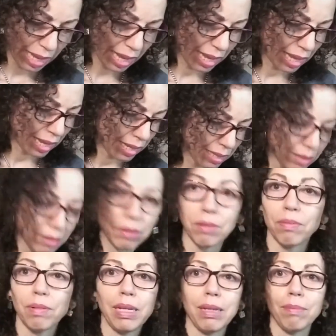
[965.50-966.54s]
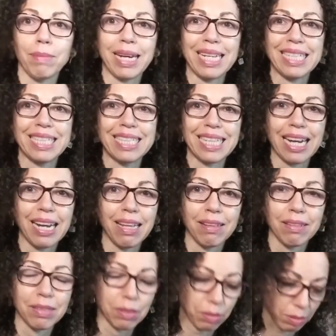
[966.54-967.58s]
it's not really my style.
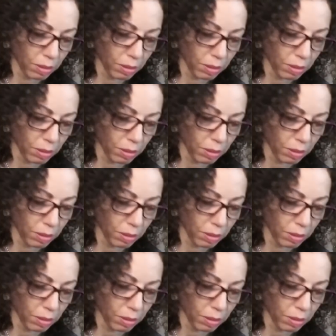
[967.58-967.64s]
So it